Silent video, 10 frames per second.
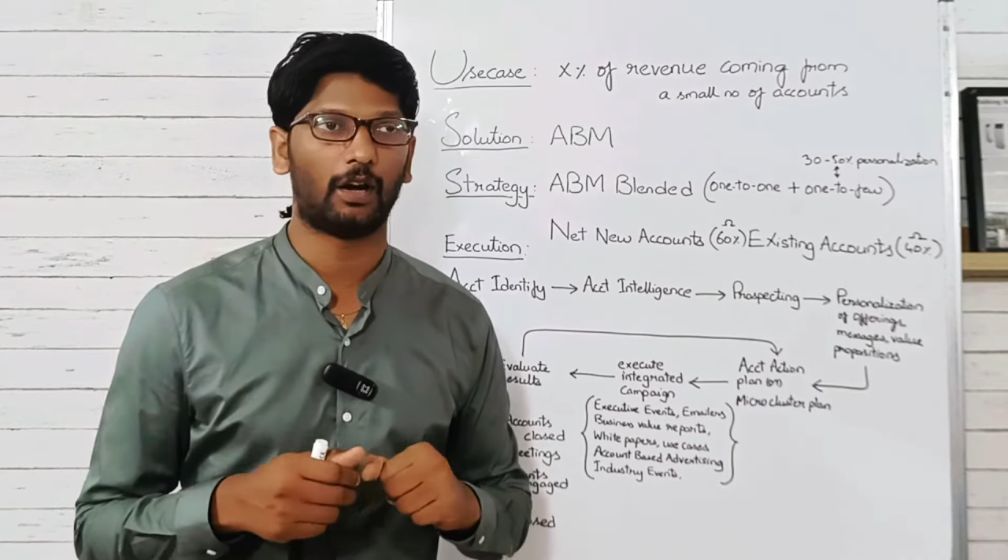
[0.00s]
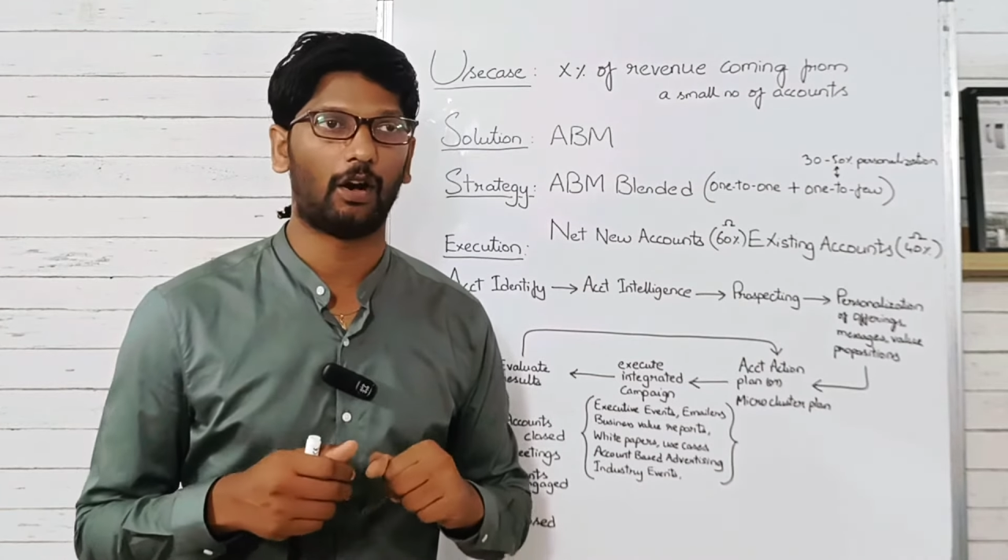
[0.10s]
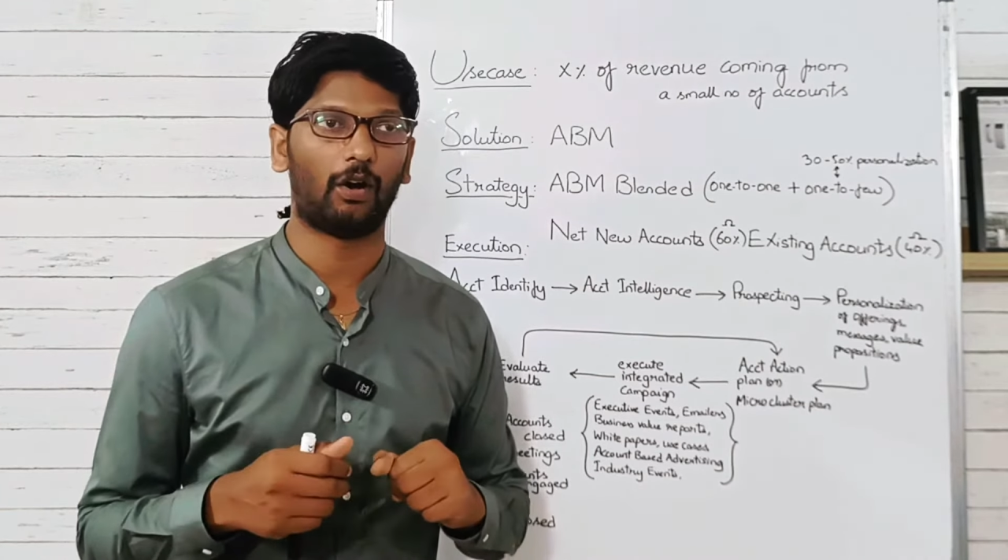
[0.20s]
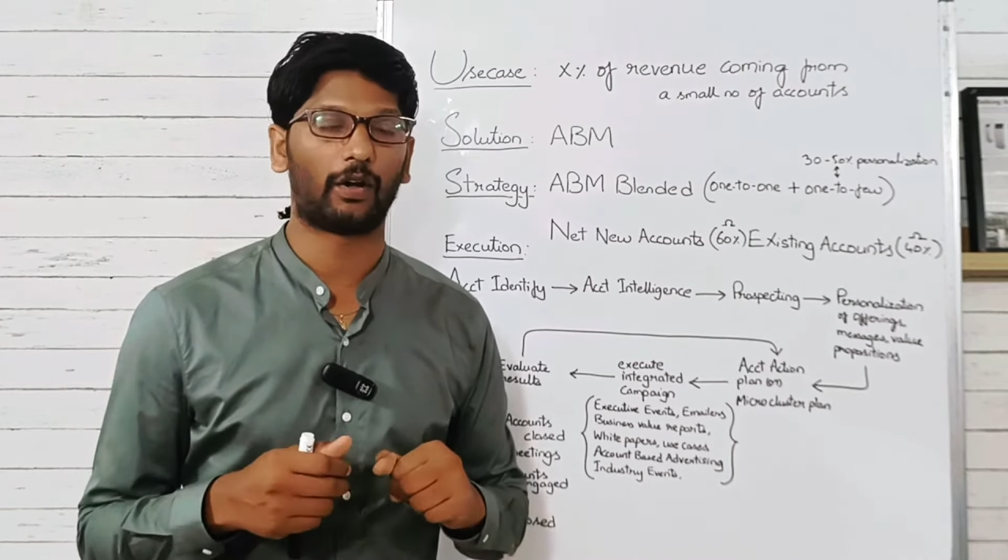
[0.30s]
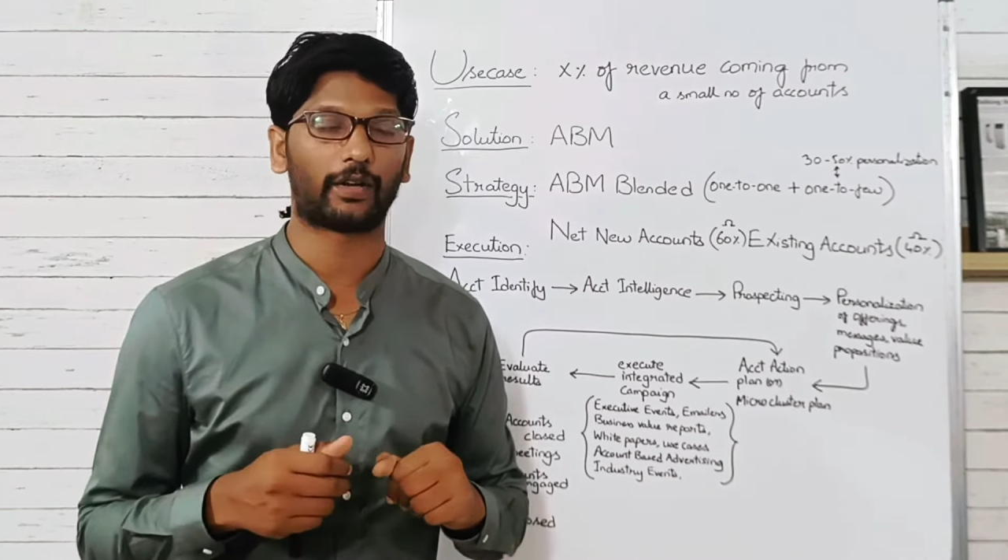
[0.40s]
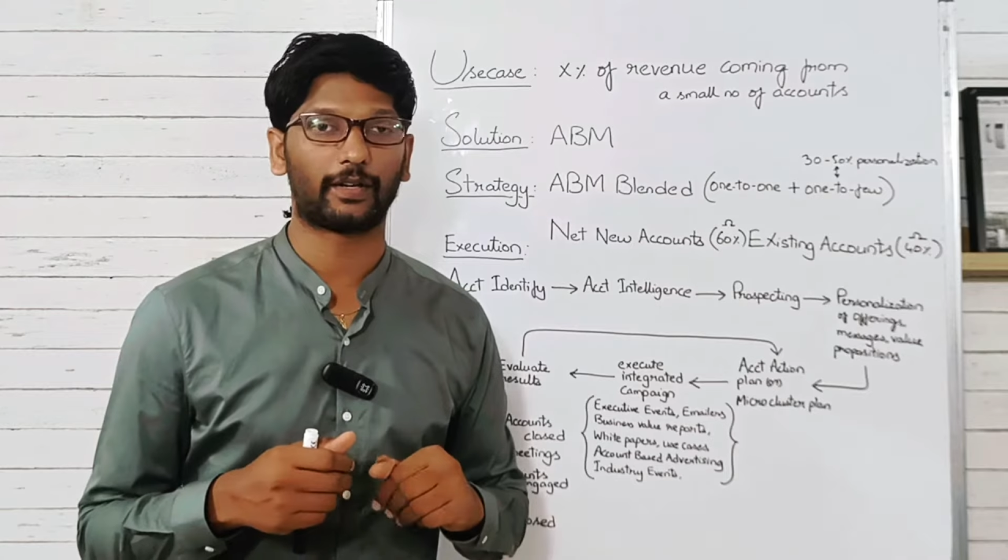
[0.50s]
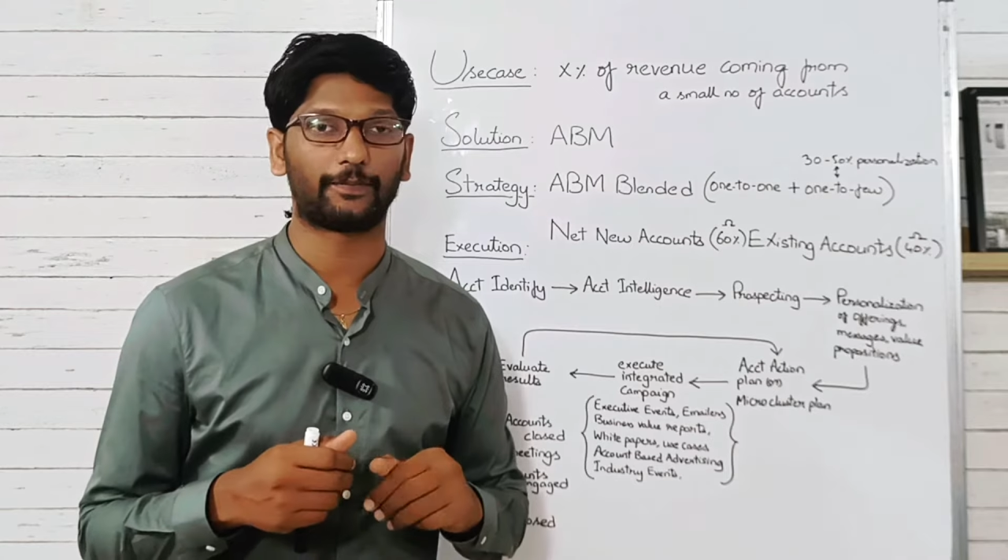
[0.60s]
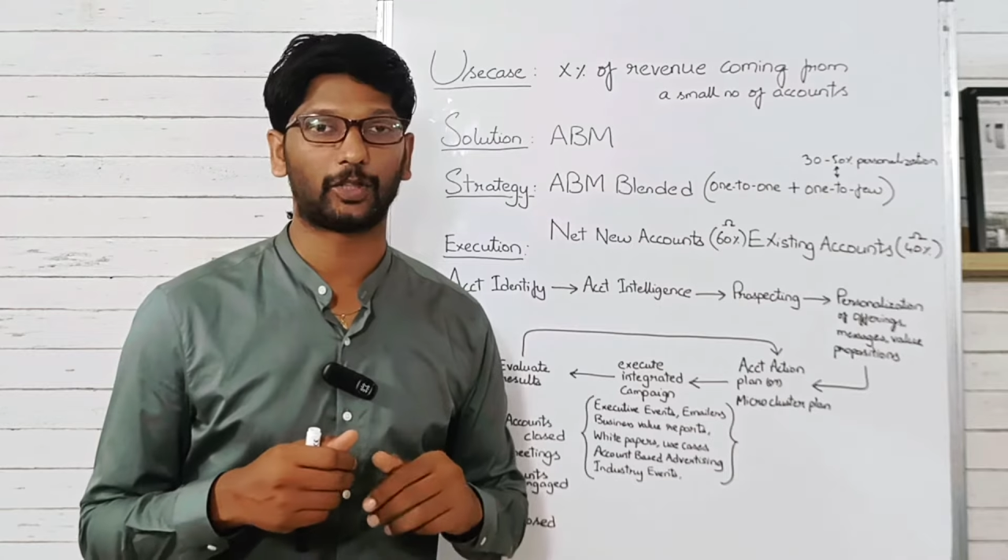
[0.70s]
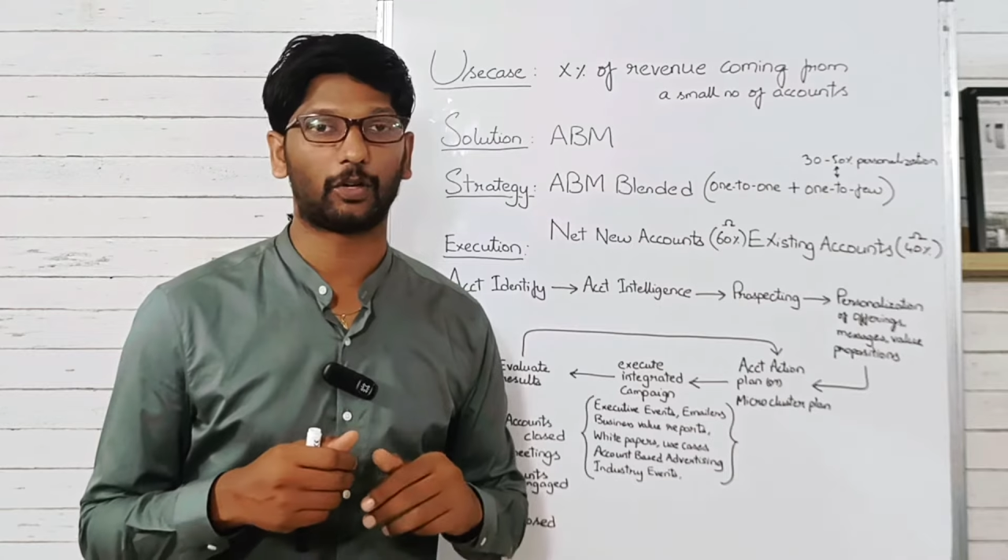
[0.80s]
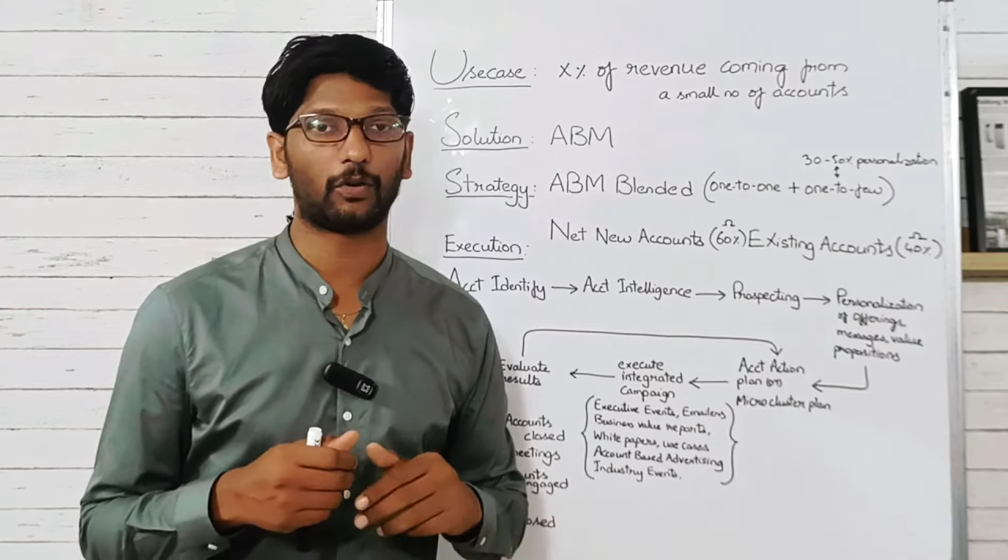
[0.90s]

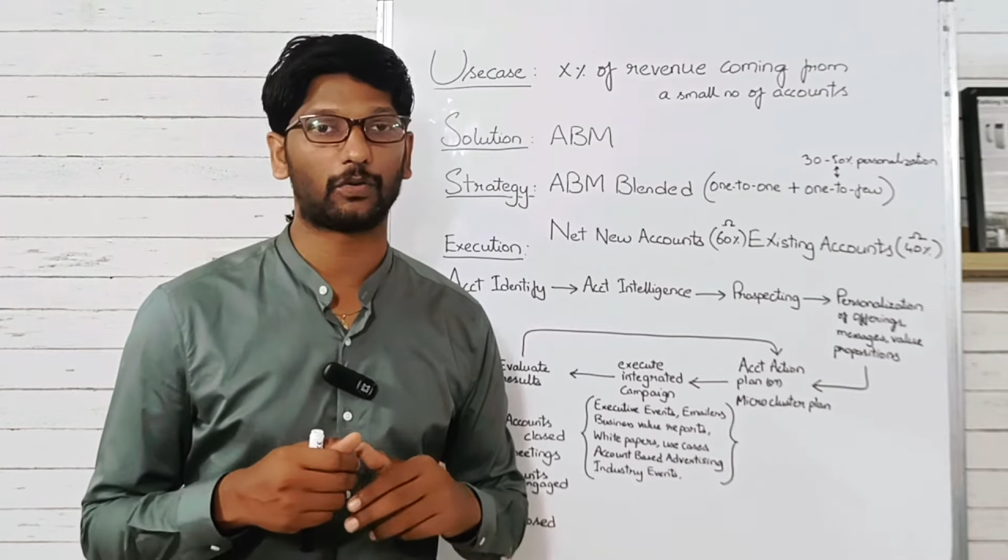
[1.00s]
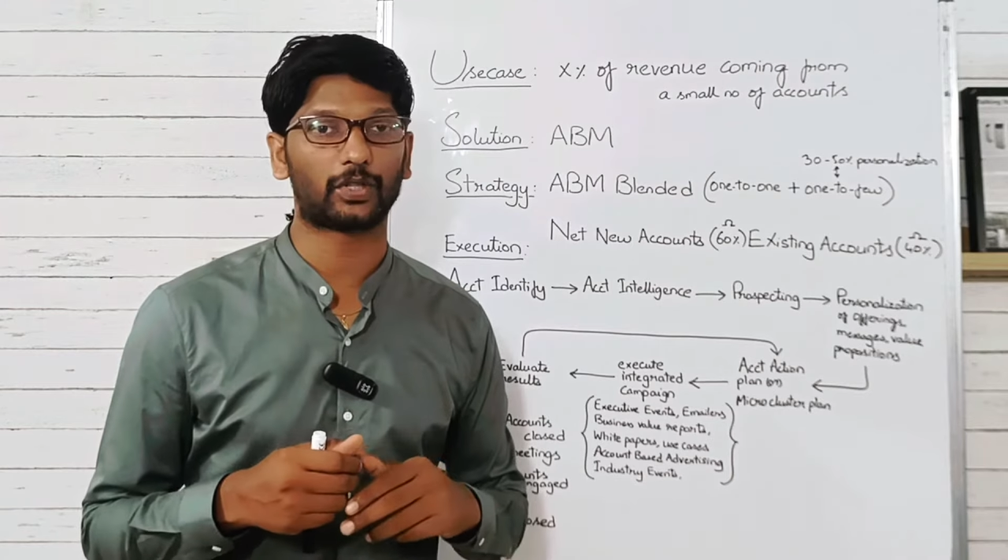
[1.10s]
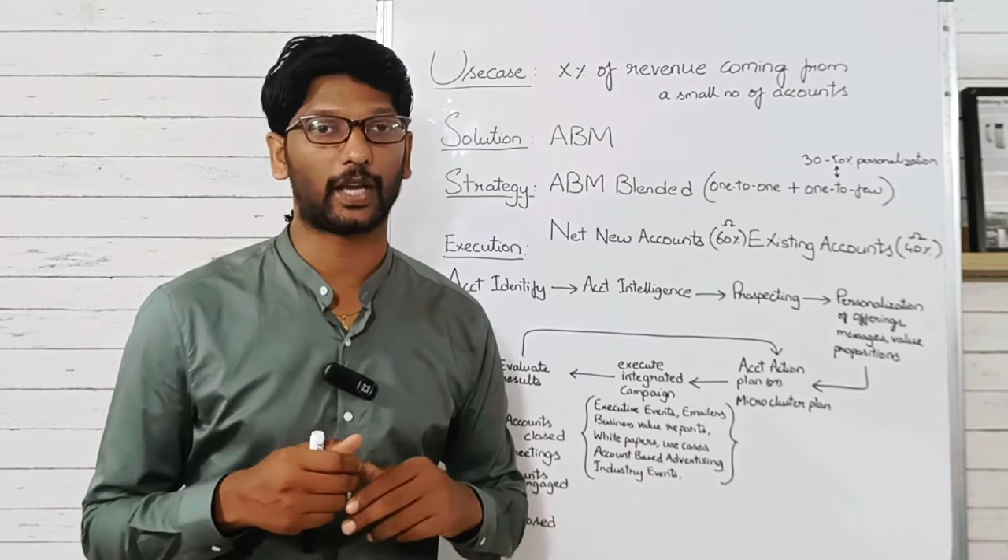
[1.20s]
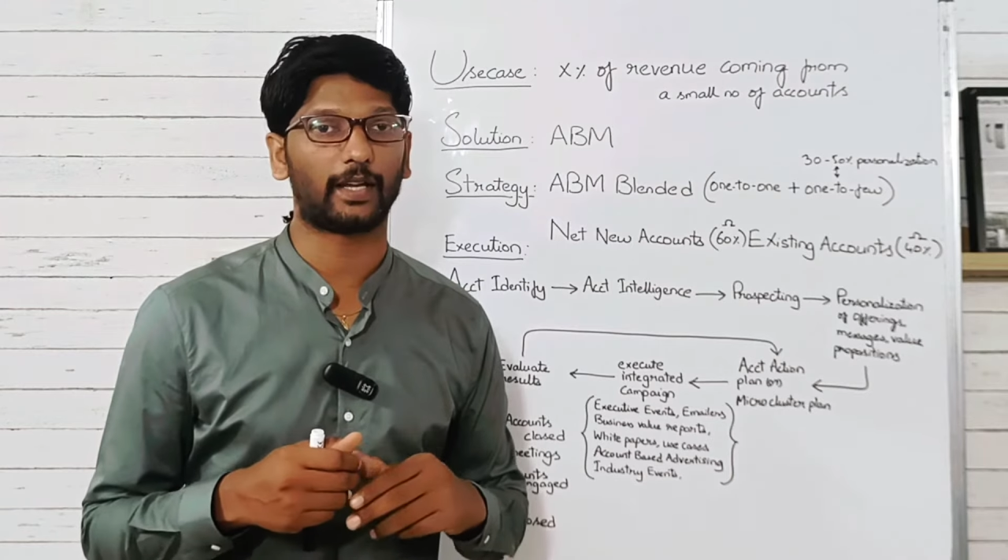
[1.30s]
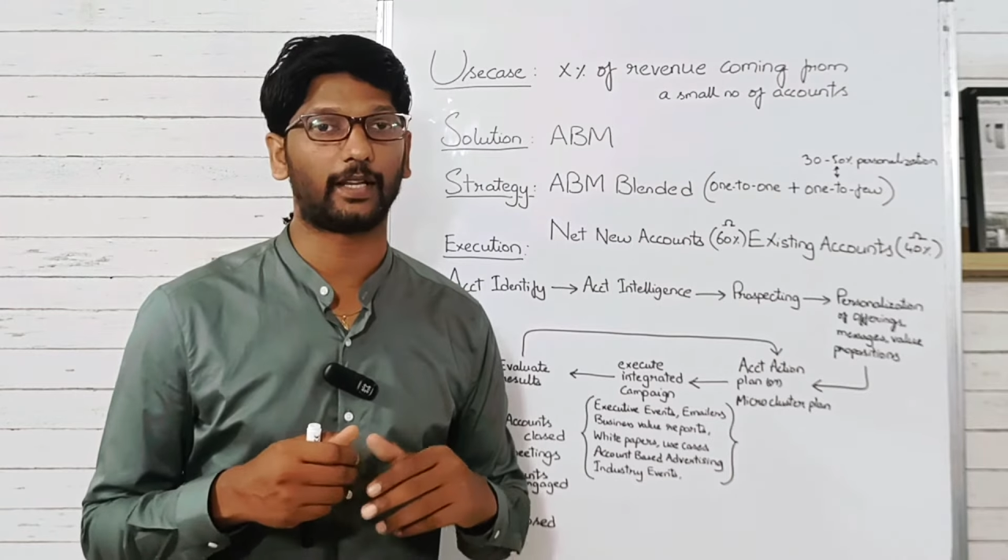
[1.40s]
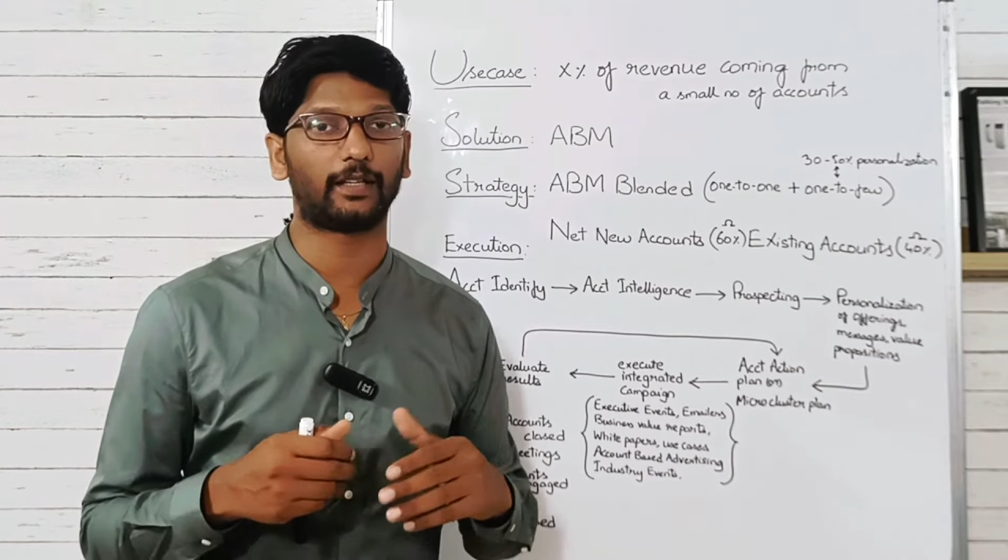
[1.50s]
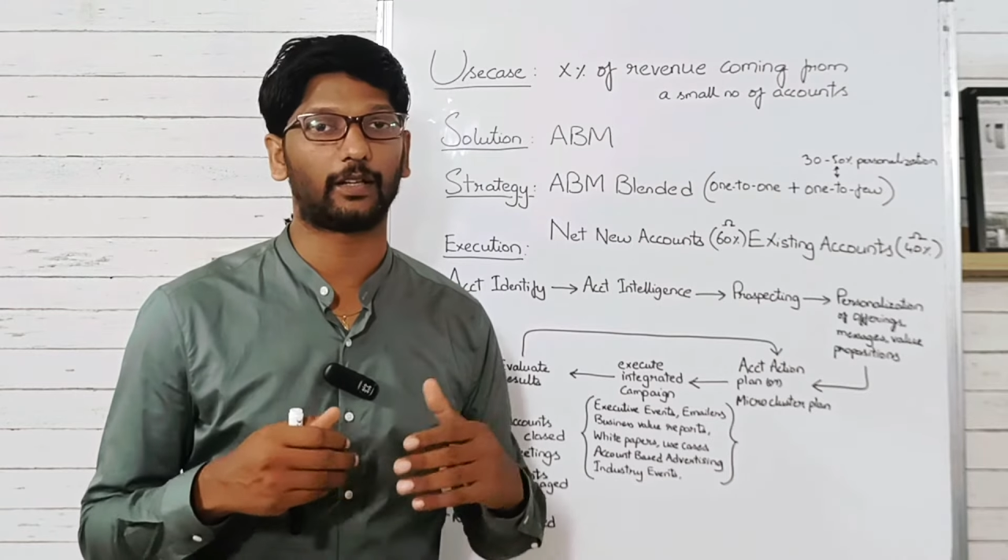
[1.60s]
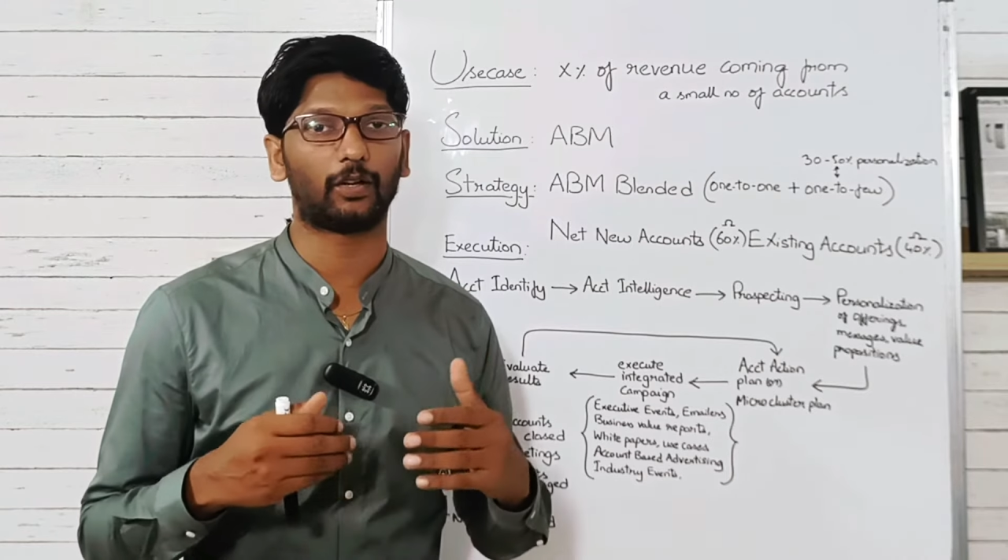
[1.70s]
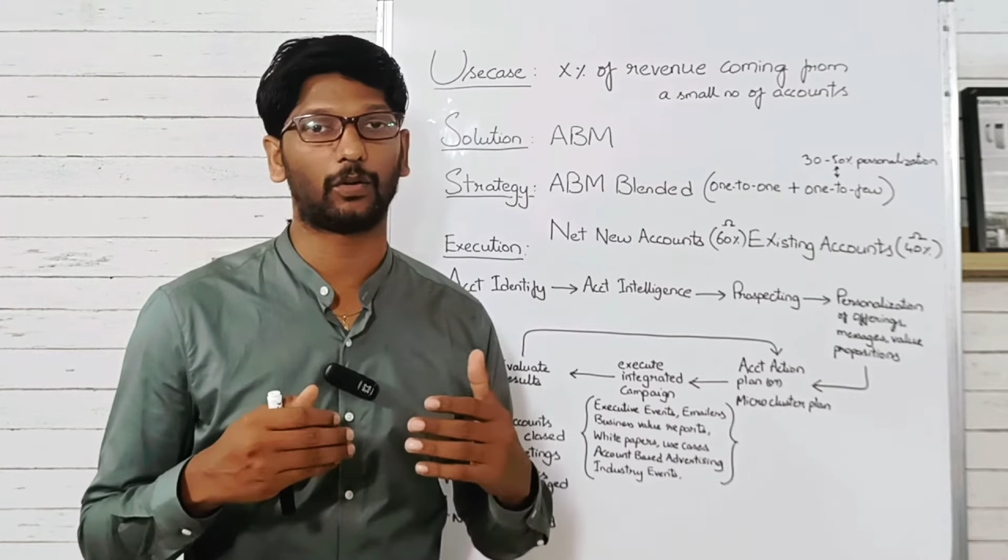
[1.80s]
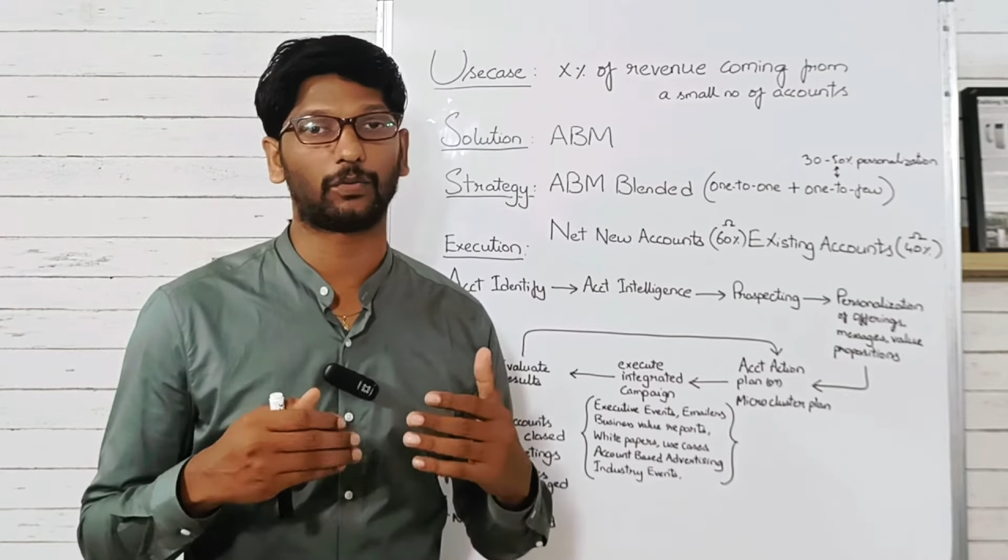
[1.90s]
or sharing